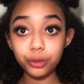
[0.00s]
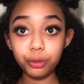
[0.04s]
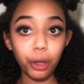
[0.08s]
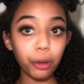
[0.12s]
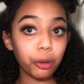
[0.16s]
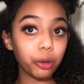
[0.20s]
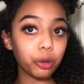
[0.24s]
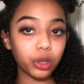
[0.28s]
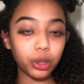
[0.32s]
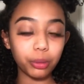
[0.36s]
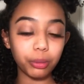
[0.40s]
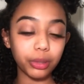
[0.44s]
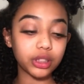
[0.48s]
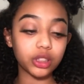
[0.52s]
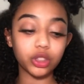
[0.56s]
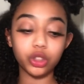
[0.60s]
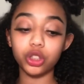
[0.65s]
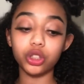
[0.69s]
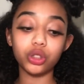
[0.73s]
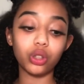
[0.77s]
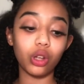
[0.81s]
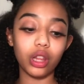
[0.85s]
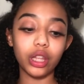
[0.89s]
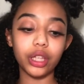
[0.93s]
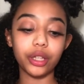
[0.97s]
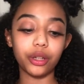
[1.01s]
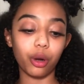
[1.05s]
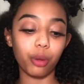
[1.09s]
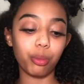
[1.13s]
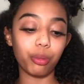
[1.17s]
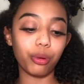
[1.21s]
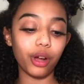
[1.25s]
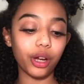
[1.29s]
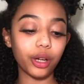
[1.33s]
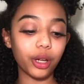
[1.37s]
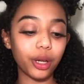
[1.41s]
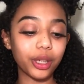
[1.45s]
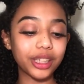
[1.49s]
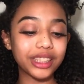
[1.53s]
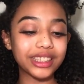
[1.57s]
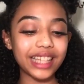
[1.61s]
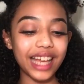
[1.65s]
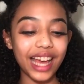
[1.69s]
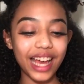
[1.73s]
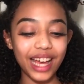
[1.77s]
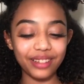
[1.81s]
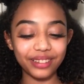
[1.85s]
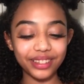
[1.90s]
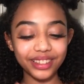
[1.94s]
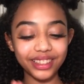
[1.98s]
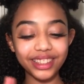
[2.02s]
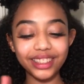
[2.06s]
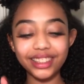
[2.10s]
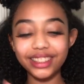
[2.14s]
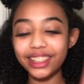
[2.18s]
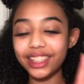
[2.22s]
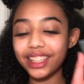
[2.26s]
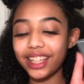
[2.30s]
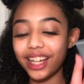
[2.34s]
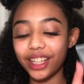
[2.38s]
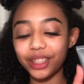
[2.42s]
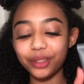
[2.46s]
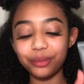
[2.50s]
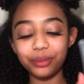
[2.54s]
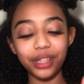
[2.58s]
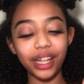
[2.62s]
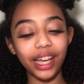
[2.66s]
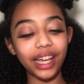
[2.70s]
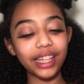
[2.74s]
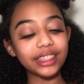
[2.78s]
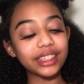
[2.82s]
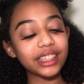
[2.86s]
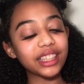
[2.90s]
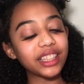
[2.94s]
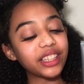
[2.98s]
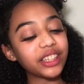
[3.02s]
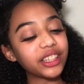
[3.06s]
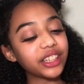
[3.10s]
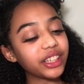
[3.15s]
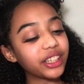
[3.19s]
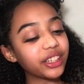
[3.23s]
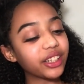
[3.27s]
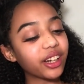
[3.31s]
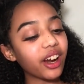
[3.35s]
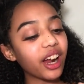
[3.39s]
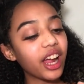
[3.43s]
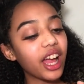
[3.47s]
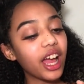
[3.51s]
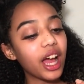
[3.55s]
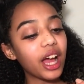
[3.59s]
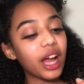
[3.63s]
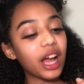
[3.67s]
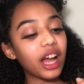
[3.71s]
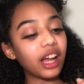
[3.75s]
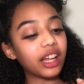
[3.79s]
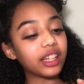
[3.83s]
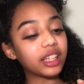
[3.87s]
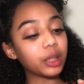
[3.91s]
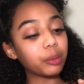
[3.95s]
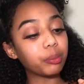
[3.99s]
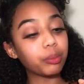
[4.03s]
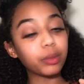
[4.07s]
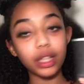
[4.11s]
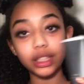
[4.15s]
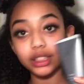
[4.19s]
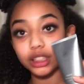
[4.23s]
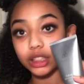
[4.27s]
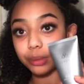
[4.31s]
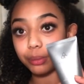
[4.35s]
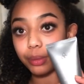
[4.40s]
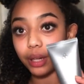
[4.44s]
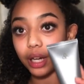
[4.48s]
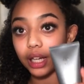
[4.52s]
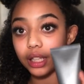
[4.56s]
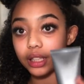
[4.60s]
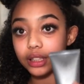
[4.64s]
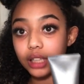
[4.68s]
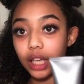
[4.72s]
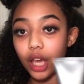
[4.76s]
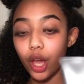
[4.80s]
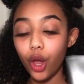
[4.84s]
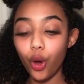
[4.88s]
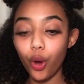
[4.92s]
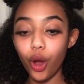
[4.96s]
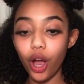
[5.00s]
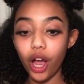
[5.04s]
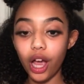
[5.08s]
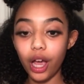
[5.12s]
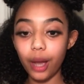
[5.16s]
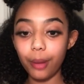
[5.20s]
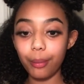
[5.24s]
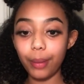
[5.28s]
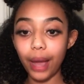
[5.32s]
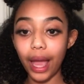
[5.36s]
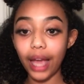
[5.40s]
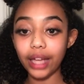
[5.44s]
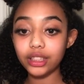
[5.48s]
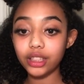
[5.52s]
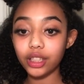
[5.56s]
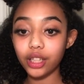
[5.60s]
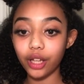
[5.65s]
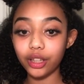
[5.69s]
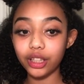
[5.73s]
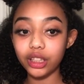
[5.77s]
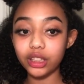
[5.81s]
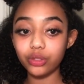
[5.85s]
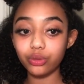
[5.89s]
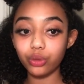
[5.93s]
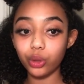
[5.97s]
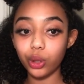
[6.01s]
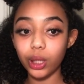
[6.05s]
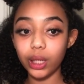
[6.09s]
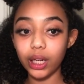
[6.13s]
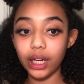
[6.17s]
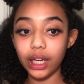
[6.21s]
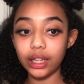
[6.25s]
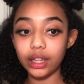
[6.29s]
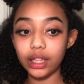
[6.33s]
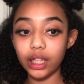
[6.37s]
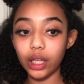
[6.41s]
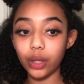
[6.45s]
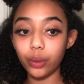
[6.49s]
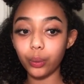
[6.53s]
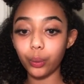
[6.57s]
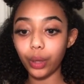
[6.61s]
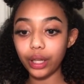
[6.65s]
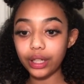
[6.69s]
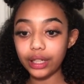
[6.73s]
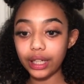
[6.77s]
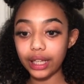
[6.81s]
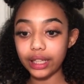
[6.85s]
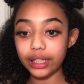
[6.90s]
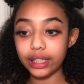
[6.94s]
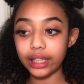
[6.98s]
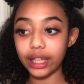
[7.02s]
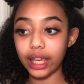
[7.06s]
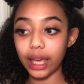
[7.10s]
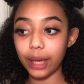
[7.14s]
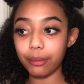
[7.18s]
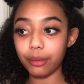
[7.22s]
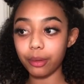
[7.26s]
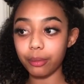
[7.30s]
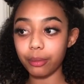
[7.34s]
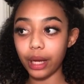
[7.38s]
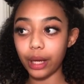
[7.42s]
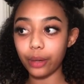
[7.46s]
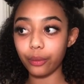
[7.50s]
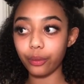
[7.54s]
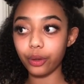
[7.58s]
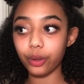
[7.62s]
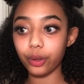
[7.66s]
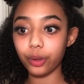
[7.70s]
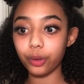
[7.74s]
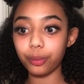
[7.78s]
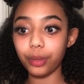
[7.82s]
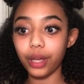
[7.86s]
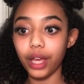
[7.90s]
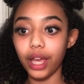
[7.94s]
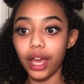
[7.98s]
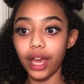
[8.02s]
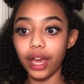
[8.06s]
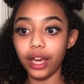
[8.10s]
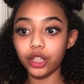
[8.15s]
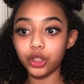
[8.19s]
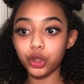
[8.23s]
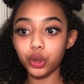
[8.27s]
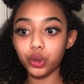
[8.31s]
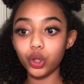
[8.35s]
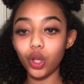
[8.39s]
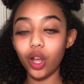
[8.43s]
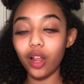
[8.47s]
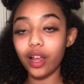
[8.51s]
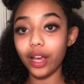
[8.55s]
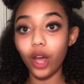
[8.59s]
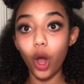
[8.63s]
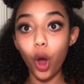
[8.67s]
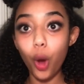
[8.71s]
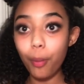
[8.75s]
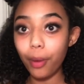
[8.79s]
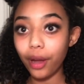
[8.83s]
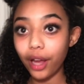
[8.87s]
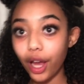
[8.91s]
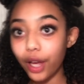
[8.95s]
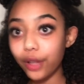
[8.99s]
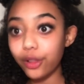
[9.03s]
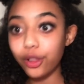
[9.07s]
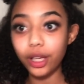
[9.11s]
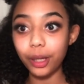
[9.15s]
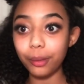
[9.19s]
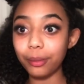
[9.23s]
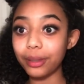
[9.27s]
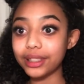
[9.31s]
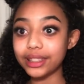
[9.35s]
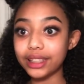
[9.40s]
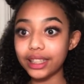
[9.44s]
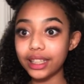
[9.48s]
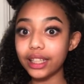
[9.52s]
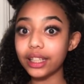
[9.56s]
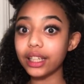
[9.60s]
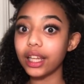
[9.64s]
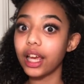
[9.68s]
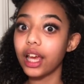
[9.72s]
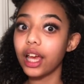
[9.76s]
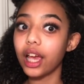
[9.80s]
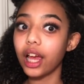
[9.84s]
This is probably one of my sister's holy girl products, and this is the Cosmetics Clear Deep Cleansing Mask. I actually got this for her, and then one day she came in my room and she was all like, oh my god, look at my skin.